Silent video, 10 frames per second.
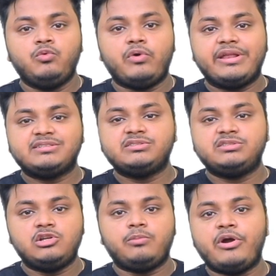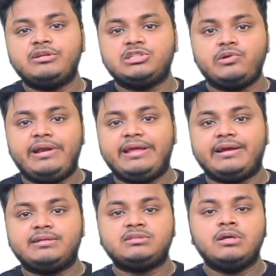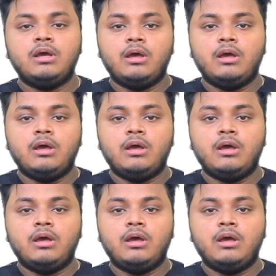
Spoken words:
whereas 0.0 indicates